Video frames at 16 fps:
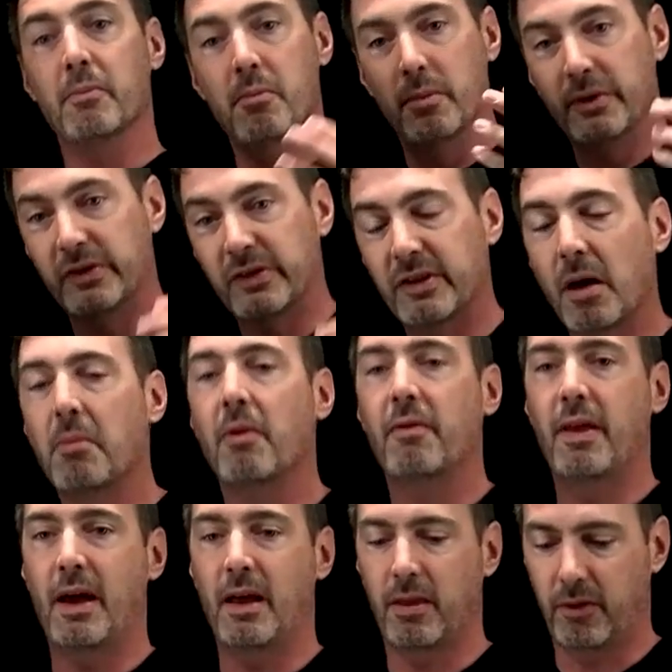some of
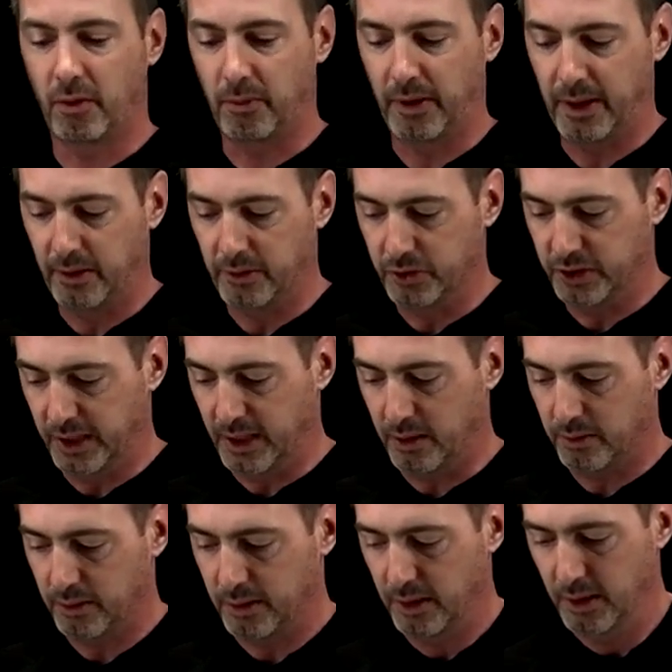that thermal energy
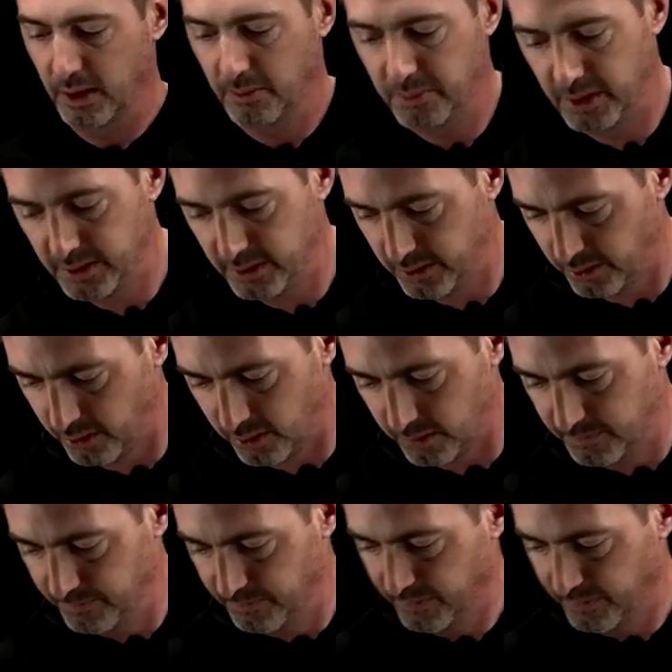out, but not all.